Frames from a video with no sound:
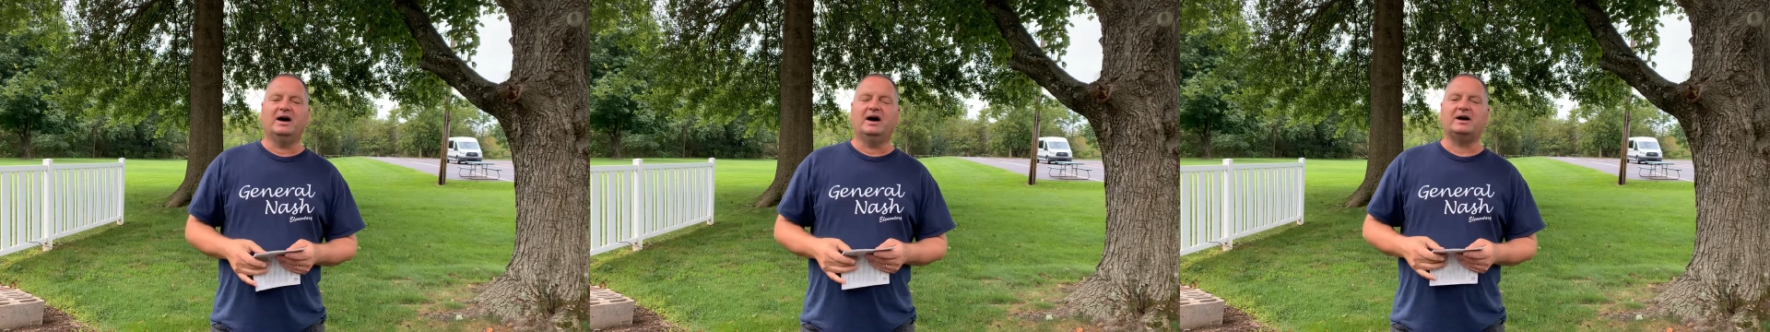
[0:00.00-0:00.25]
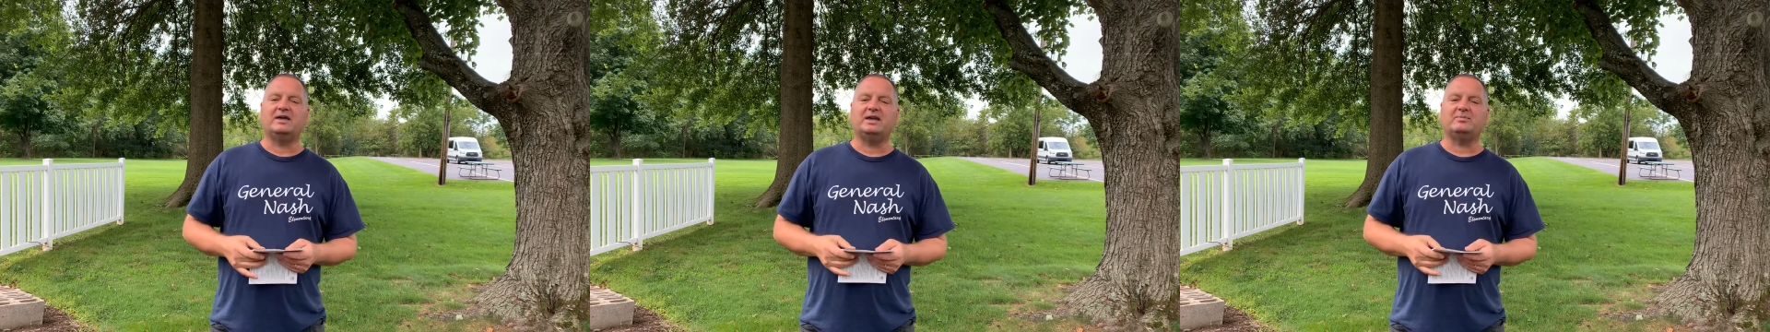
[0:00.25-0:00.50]

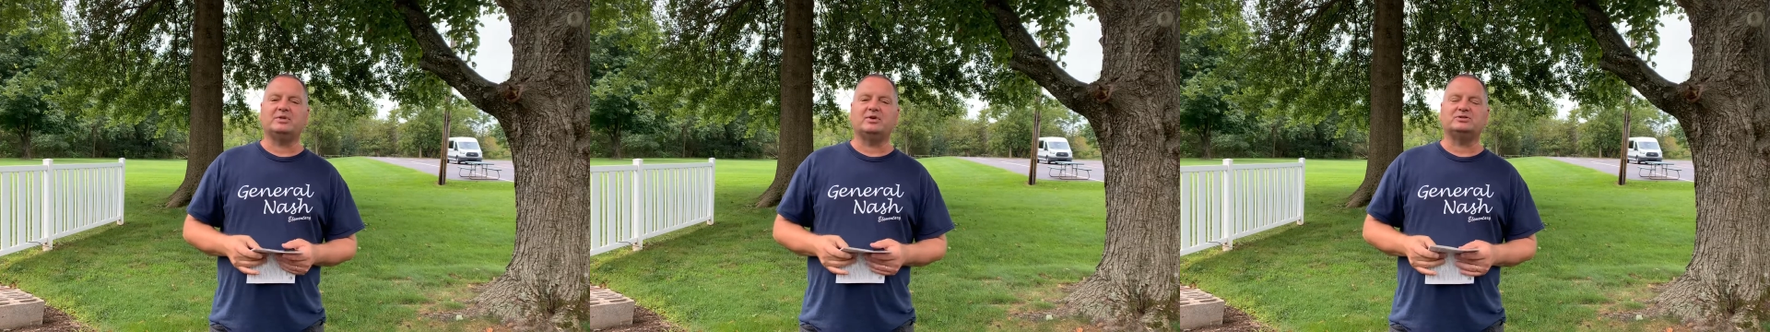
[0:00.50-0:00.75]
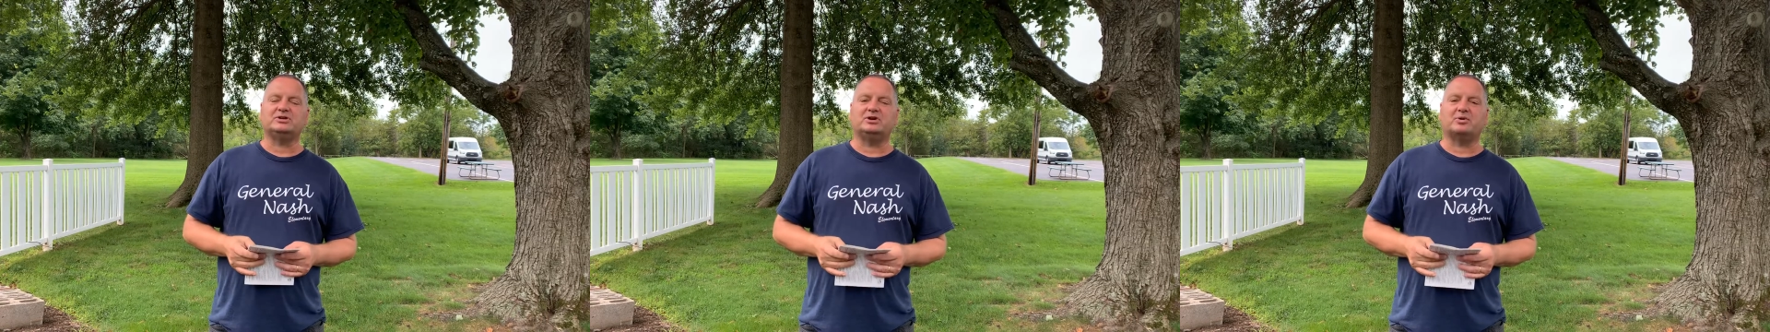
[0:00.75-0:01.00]
Uh, keep
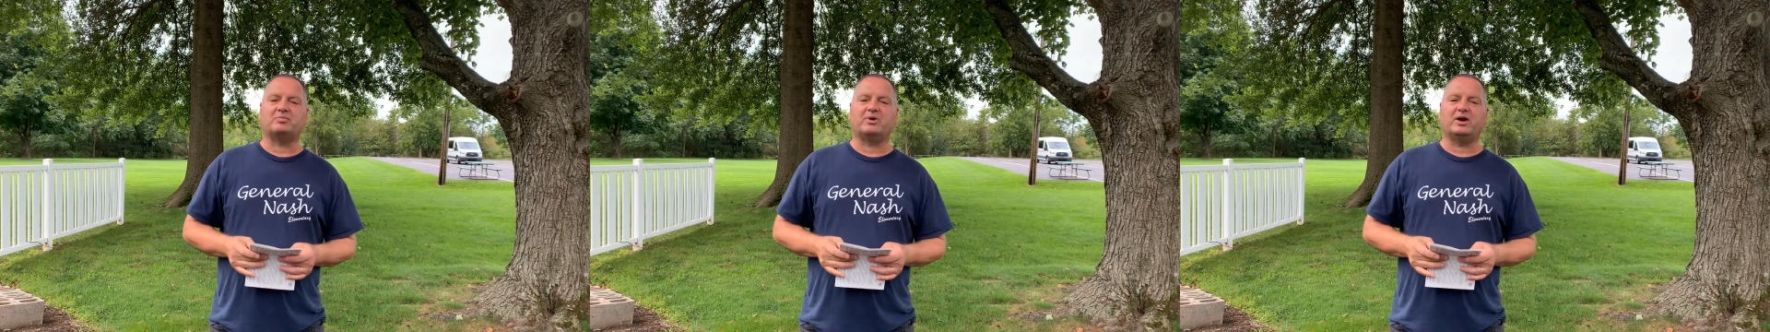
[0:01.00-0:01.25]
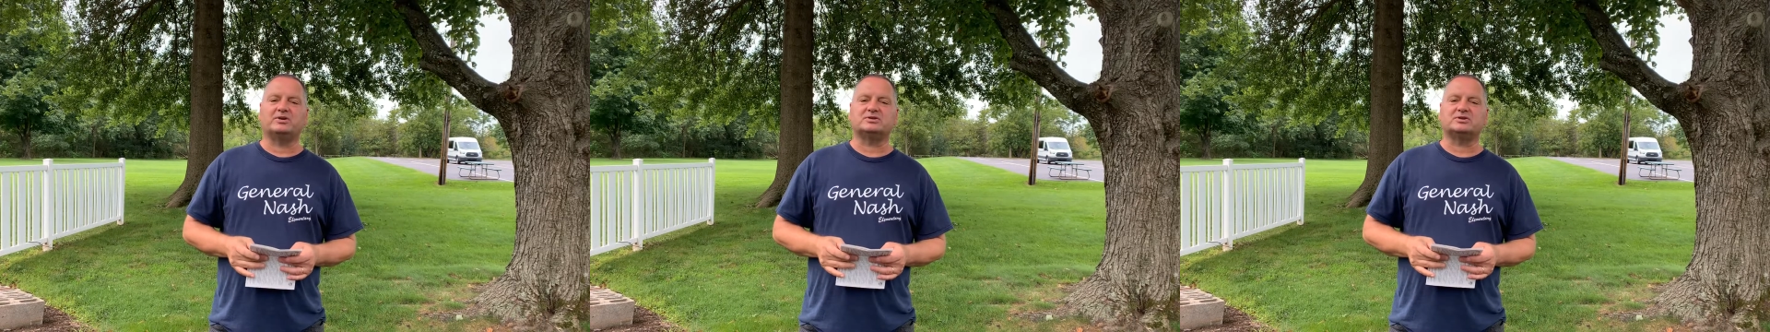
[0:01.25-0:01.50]
those in your
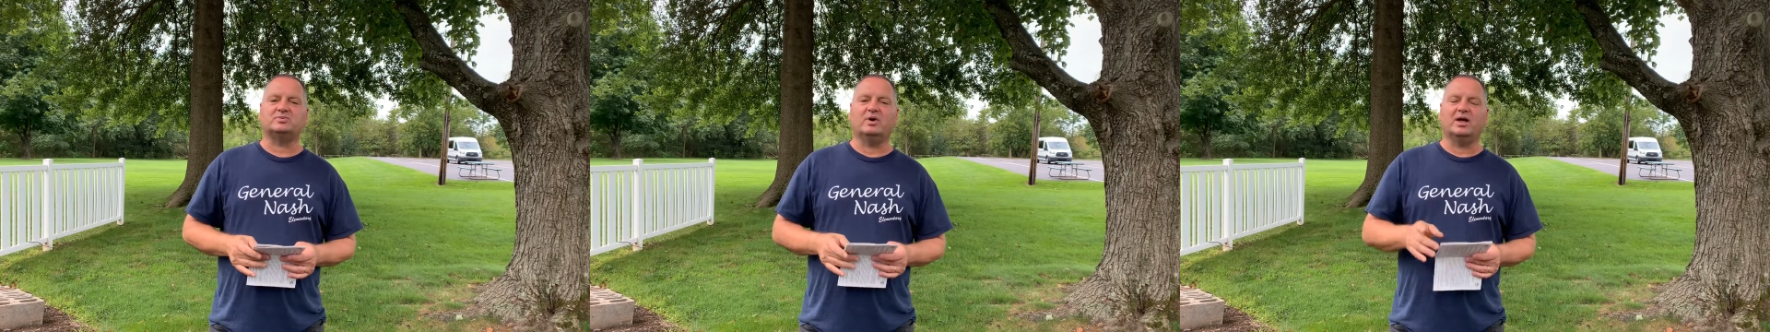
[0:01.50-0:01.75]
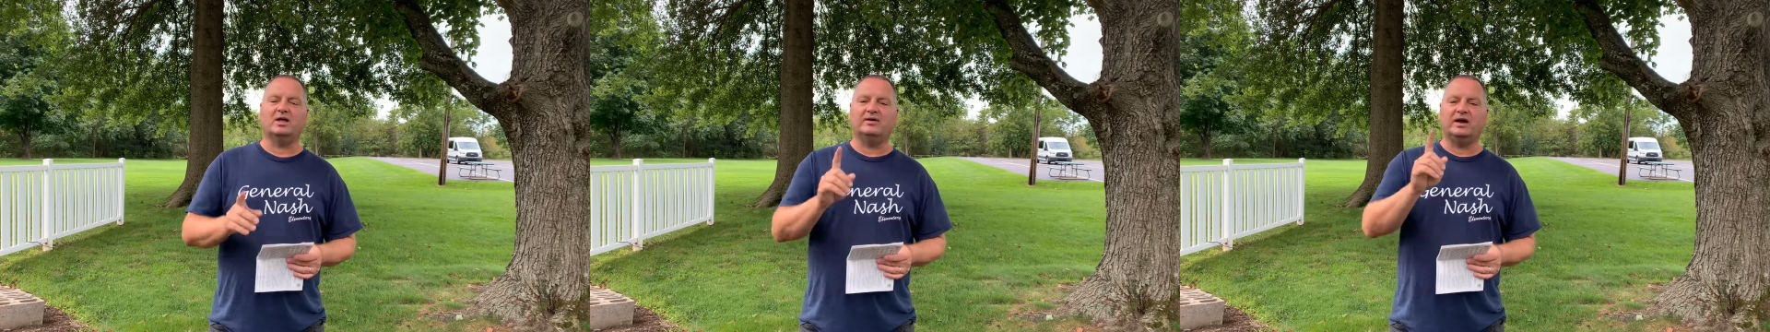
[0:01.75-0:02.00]
prayers as
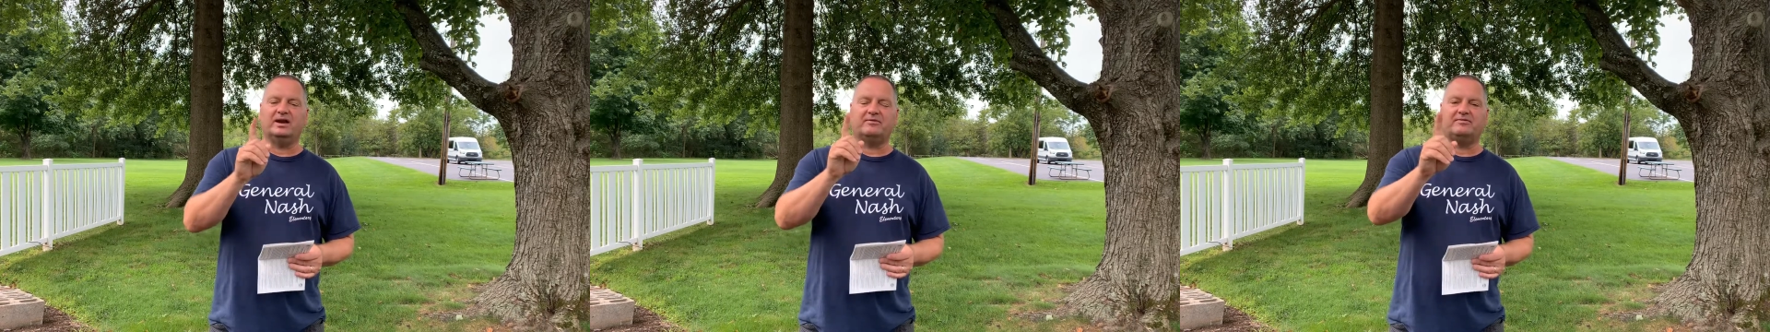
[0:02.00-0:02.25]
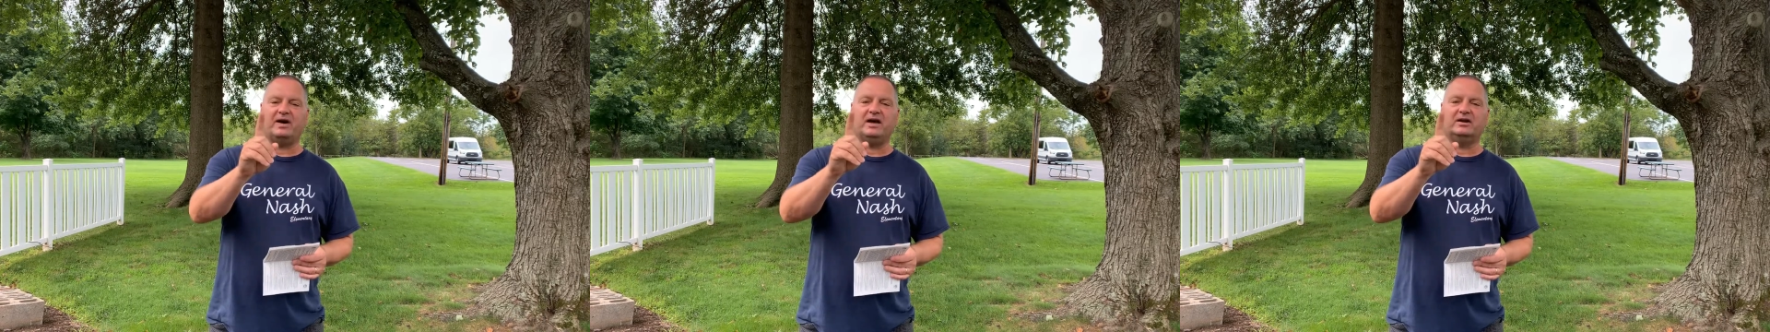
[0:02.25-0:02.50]
well. And a
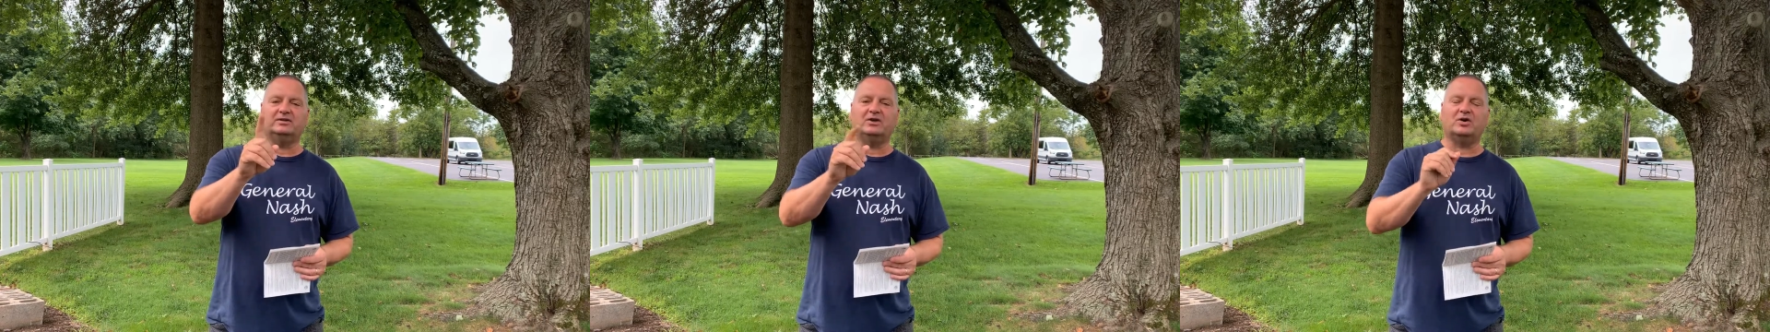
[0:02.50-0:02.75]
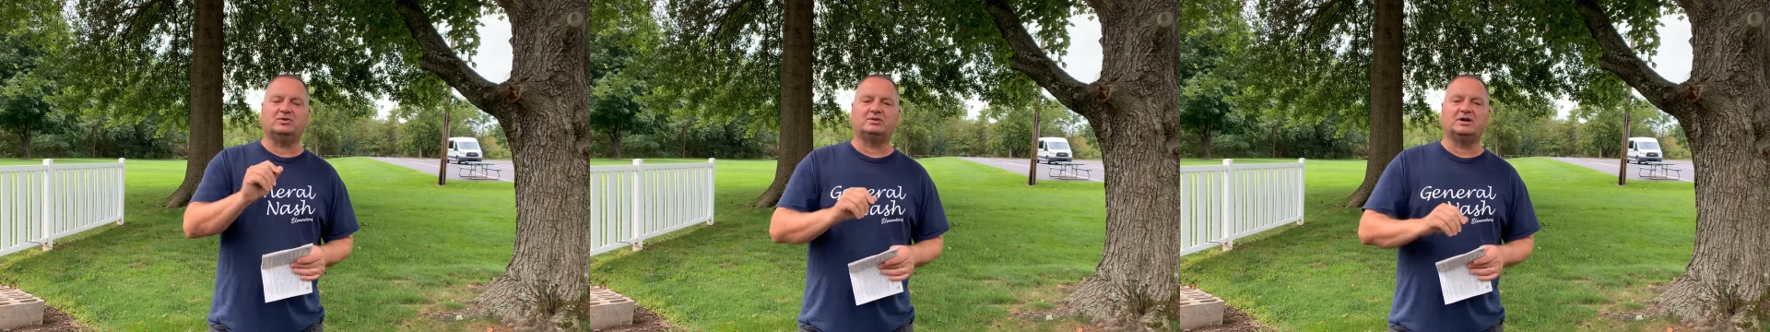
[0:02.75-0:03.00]
final note